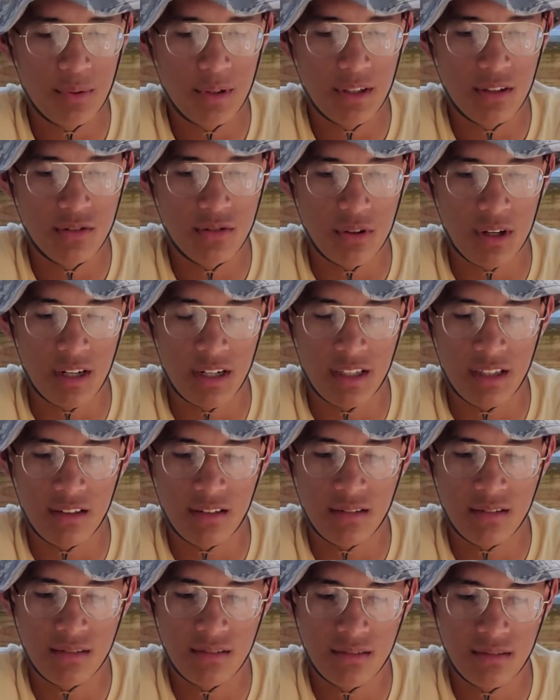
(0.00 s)
week of training.
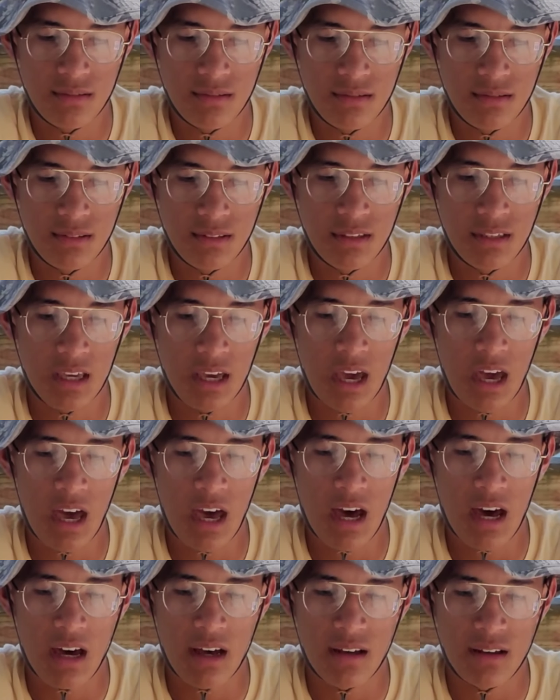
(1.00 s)

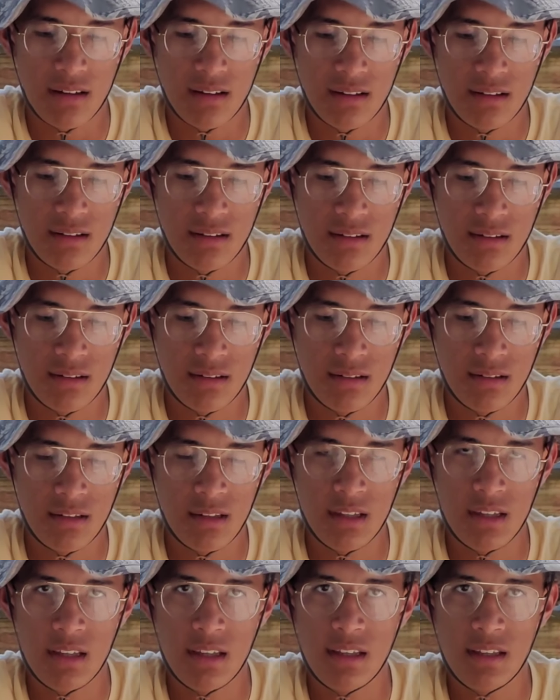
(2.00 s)
Yeah,
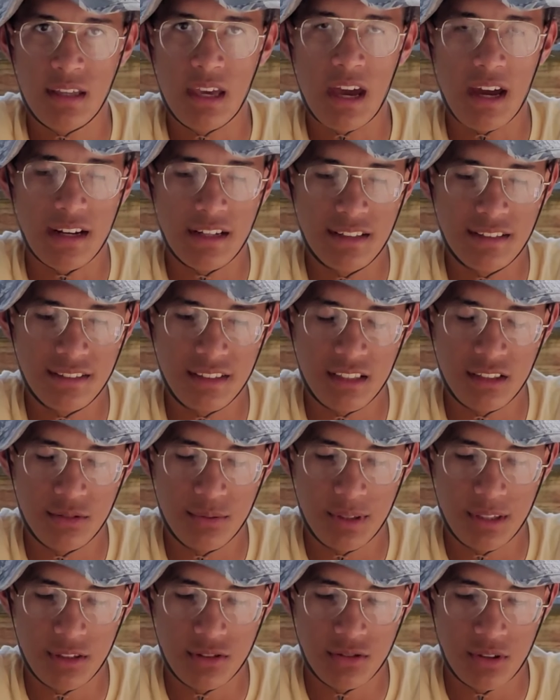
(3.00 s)
it is 6
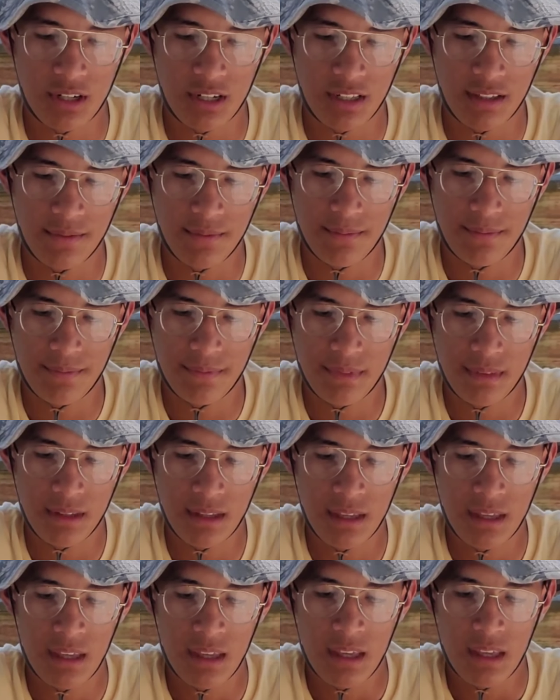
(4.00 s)
week of training.
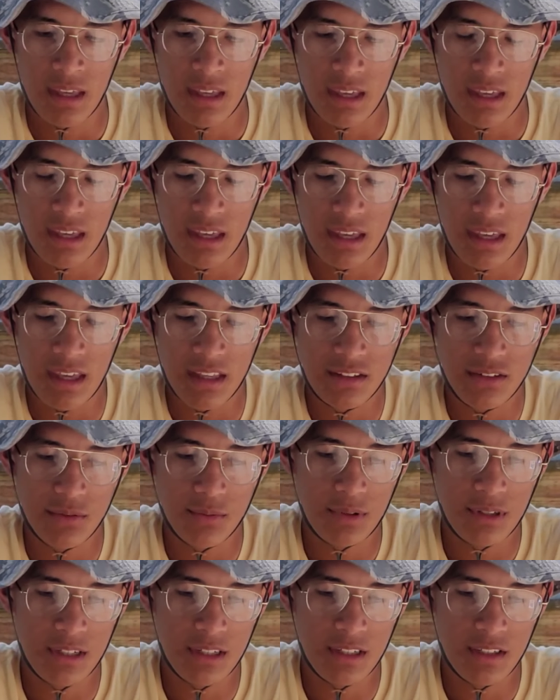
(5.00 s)
It's
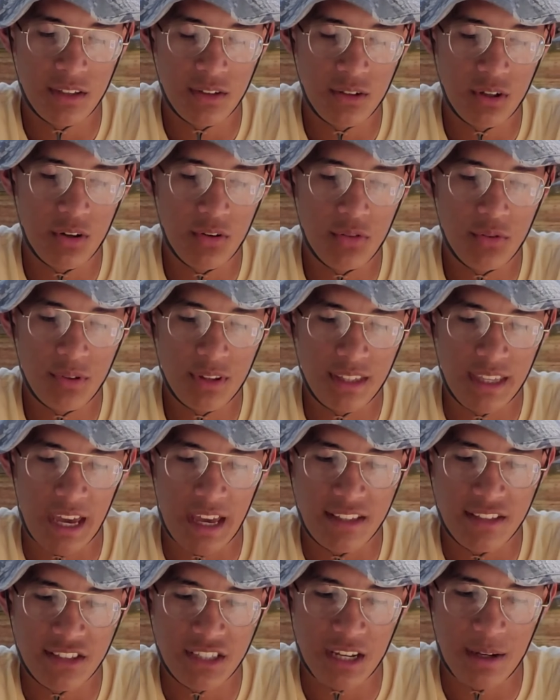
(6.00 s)
when you go through the
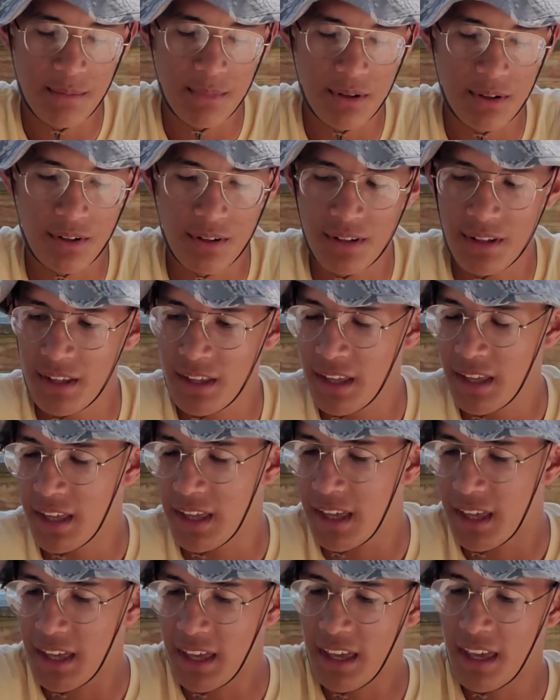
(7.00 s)
gas chamber
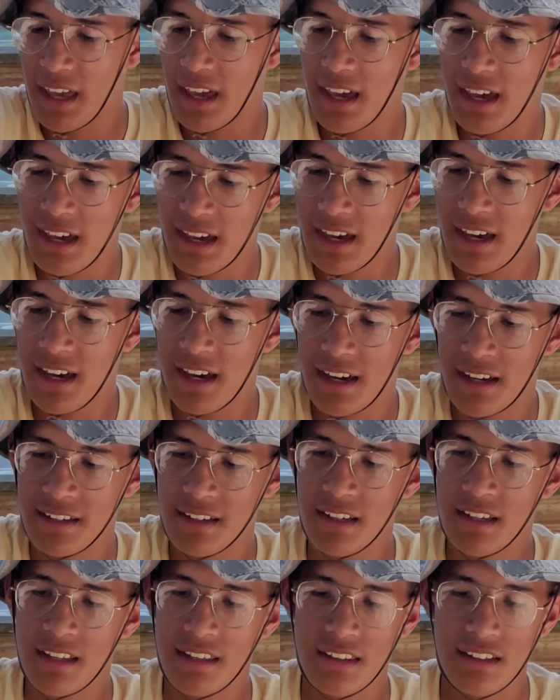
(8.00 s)
and
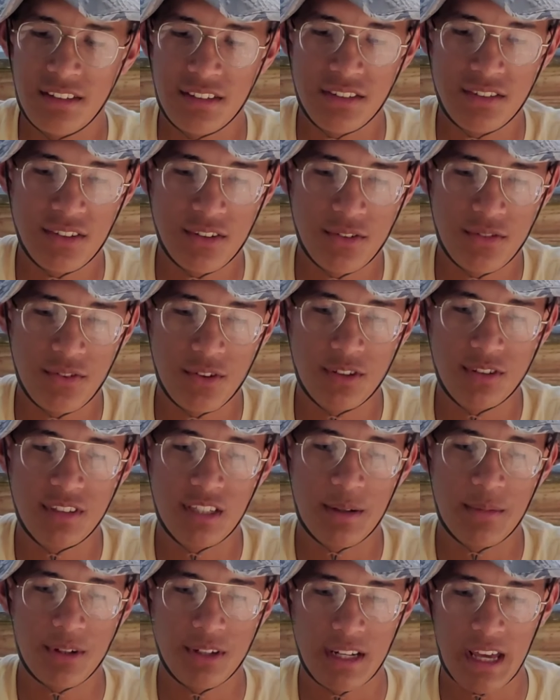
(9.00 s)
this is your first
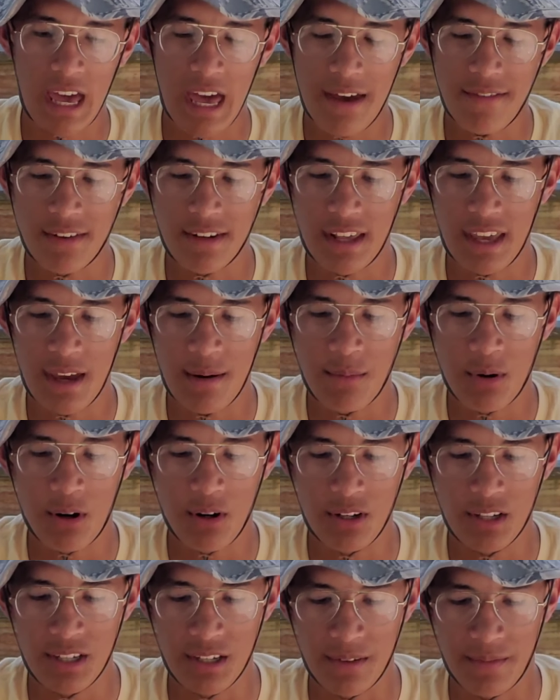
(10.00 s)
time you're going to have an
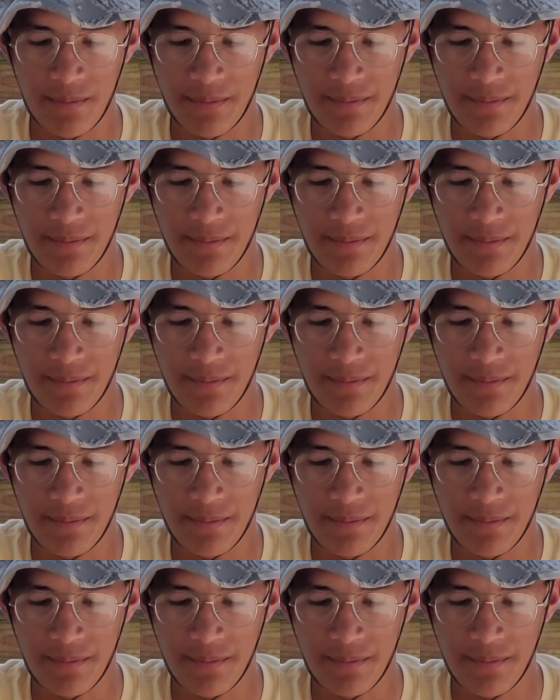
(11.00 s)
MRE.